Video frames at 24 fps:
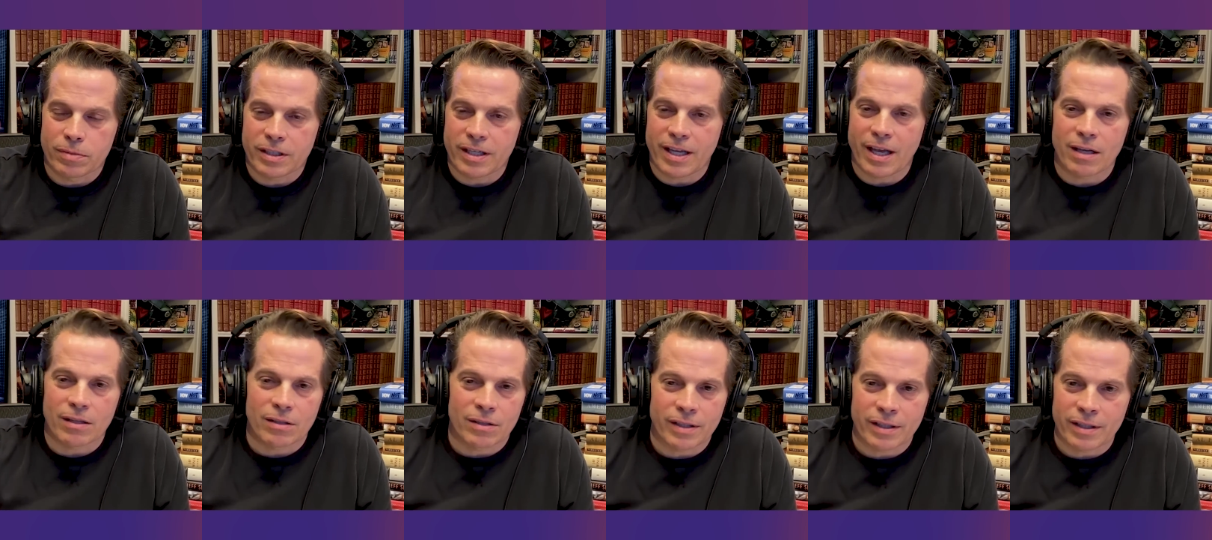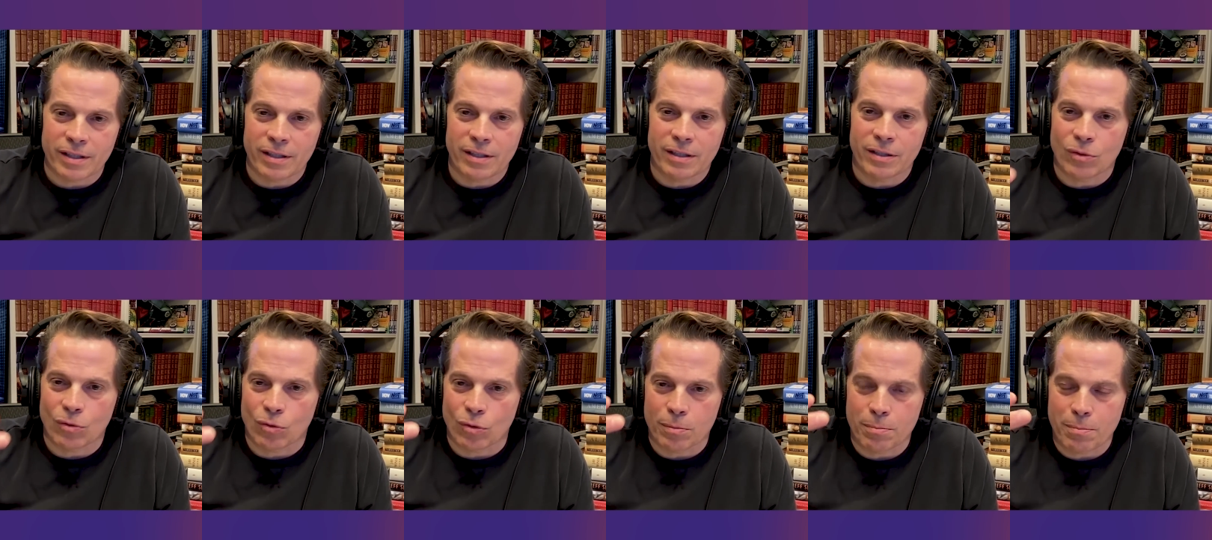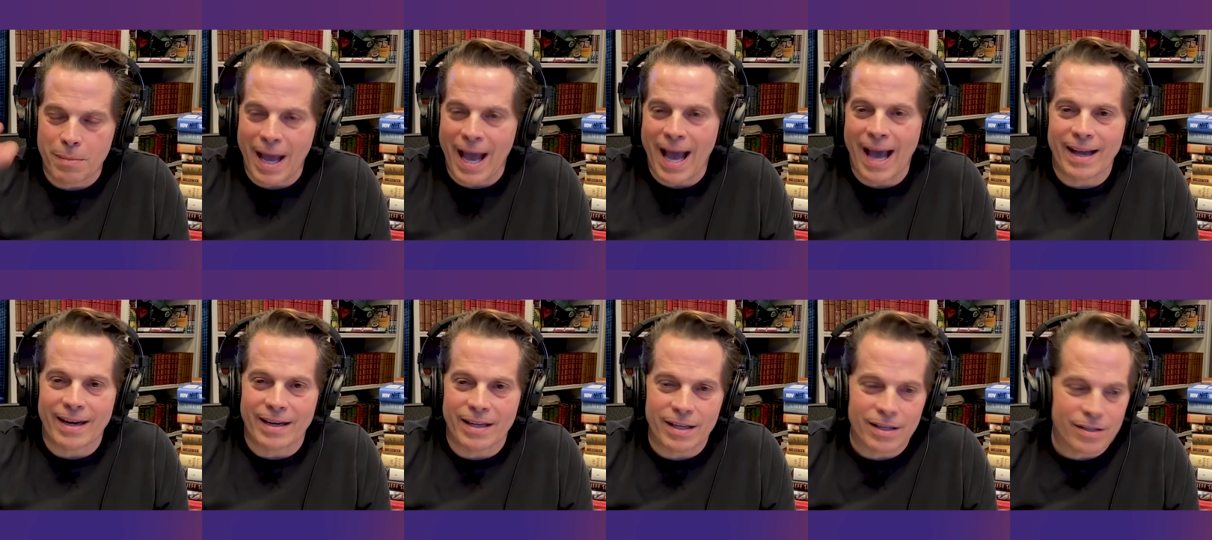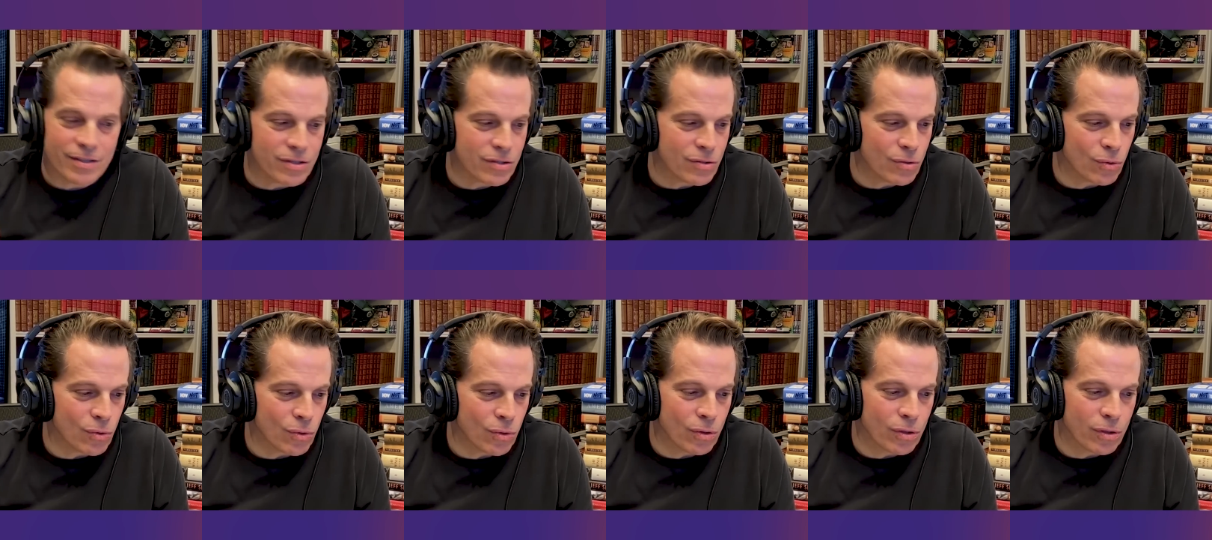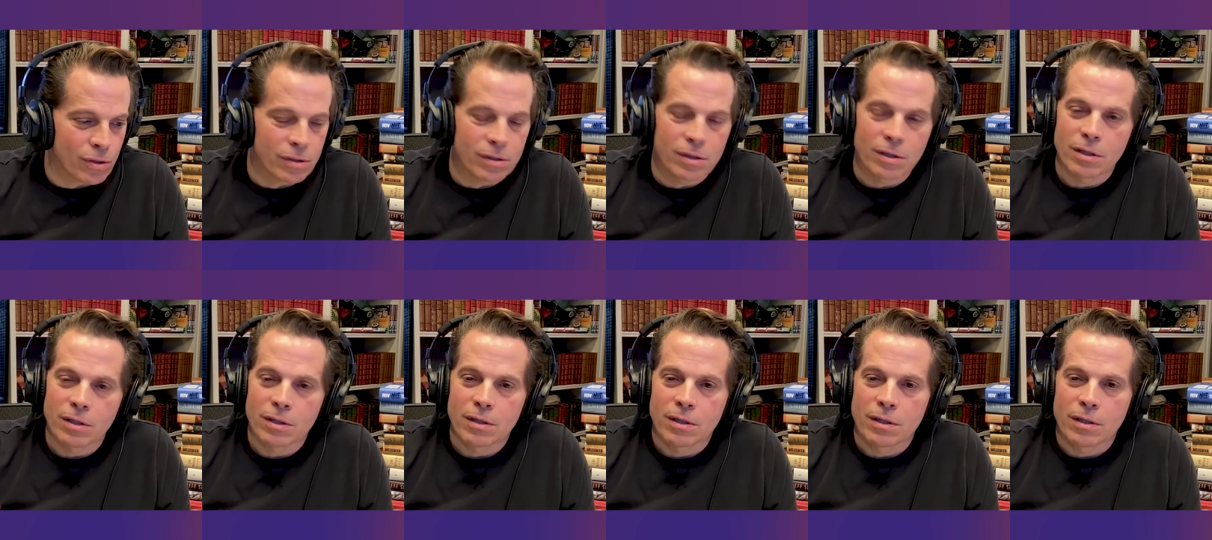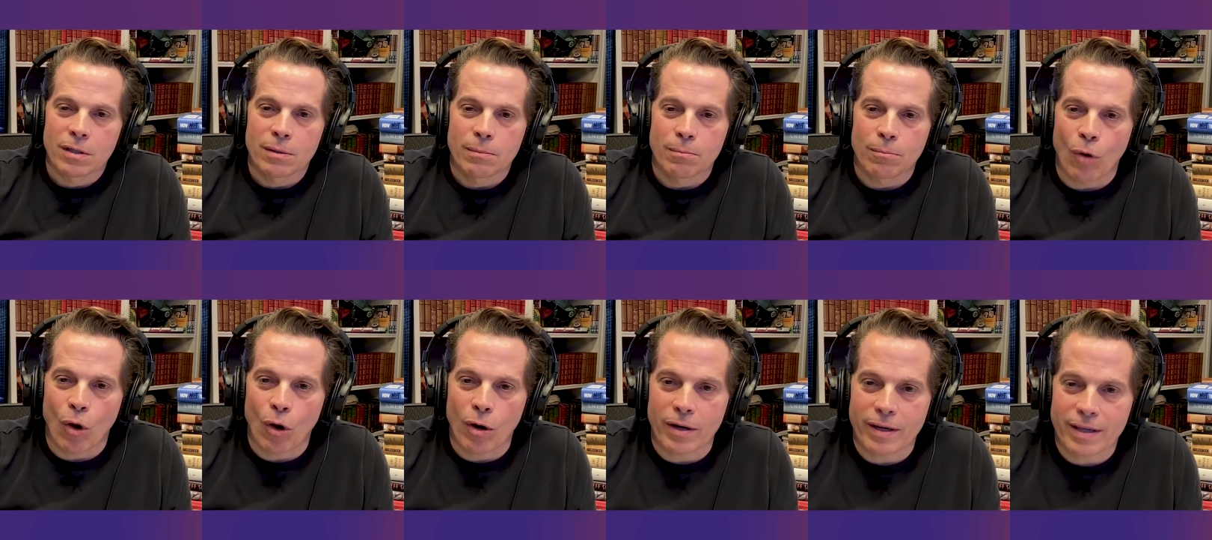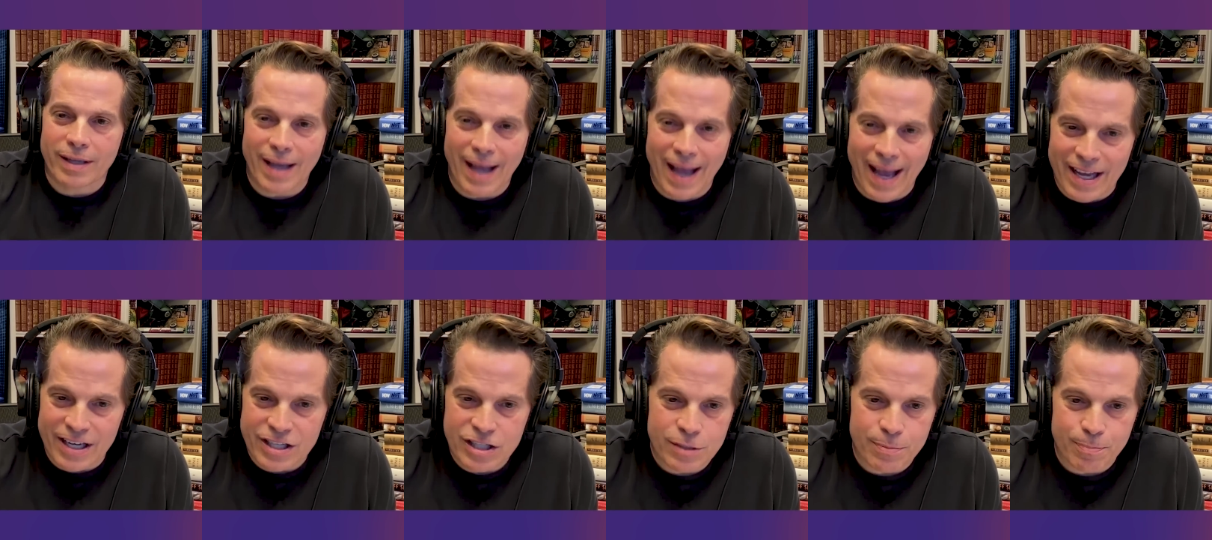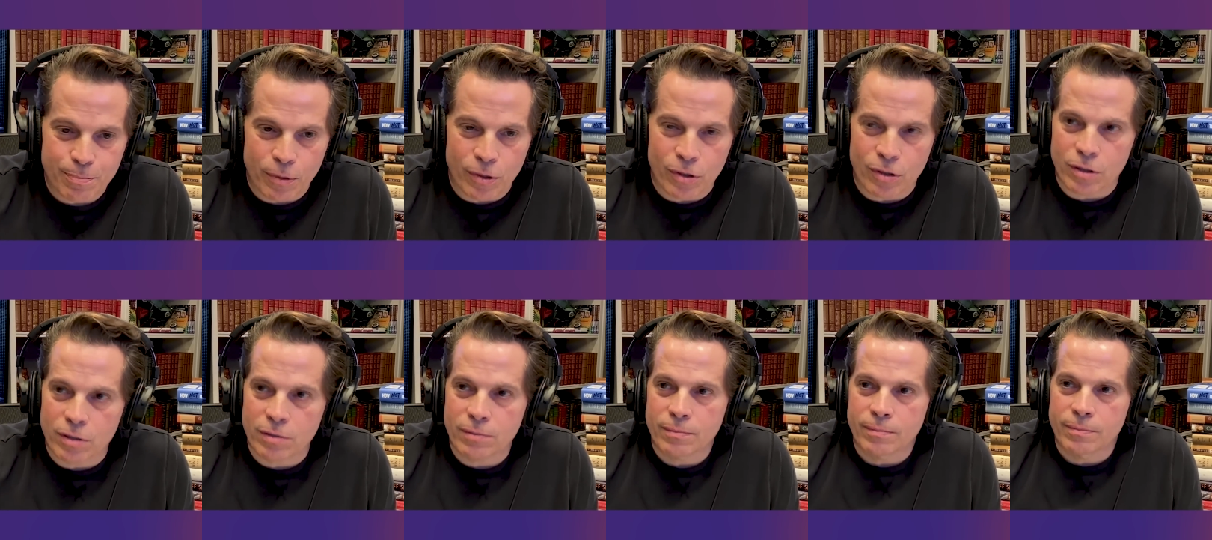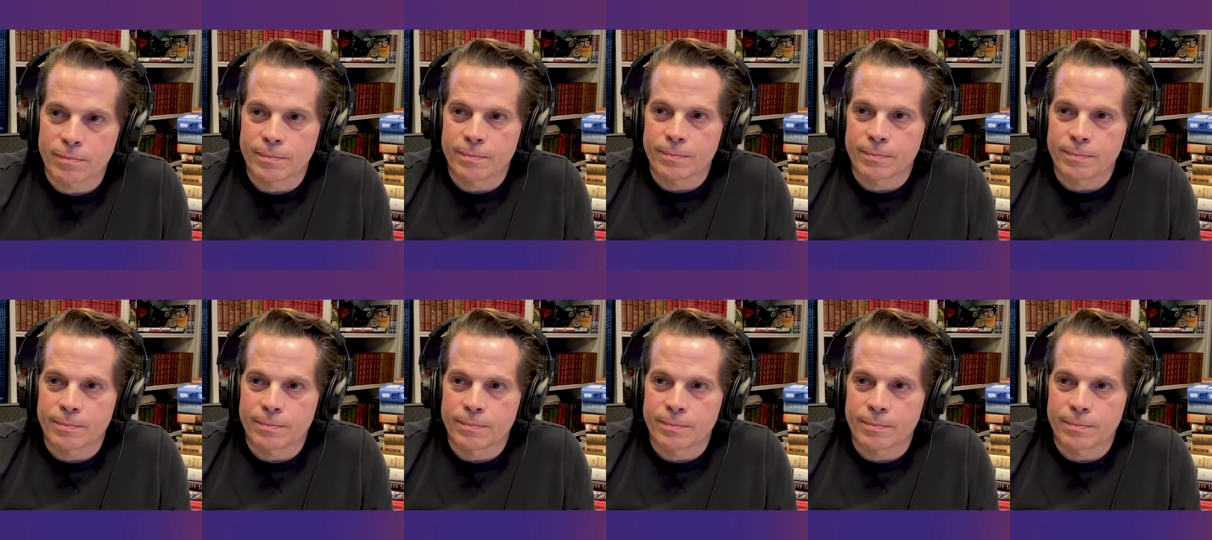Kelly or Mattis or Mark Esper.